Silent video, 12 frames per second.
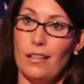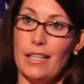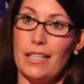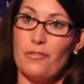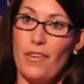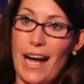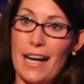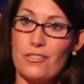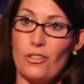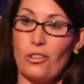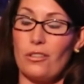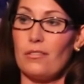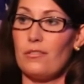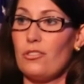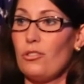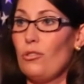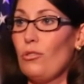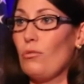an advisor
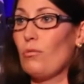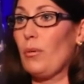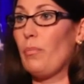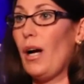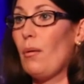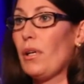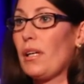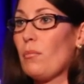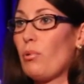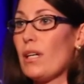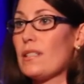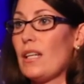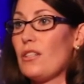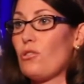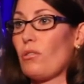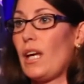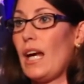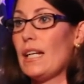to Republican
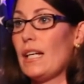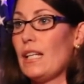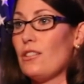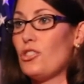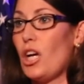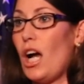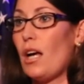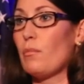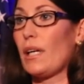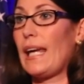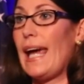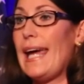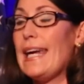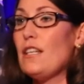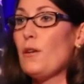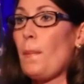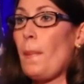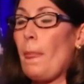presidential candidate John
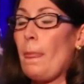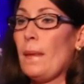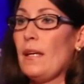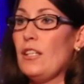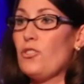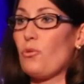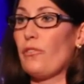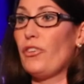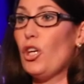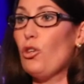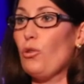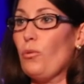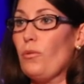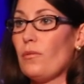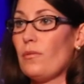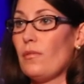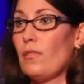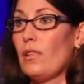McCain, he's reviewed
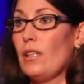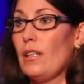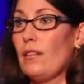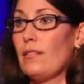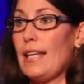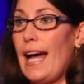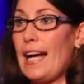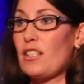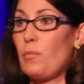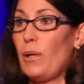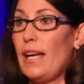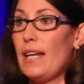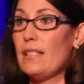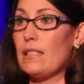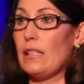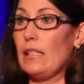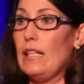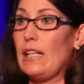the tax plans,
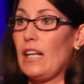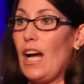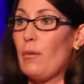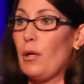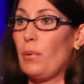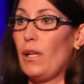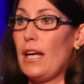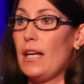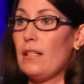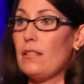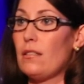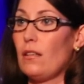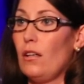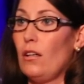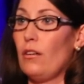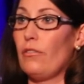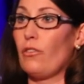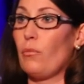the economic plans
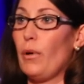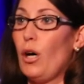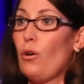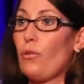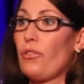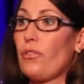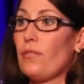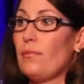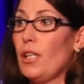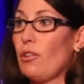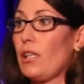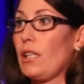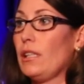for both Hillary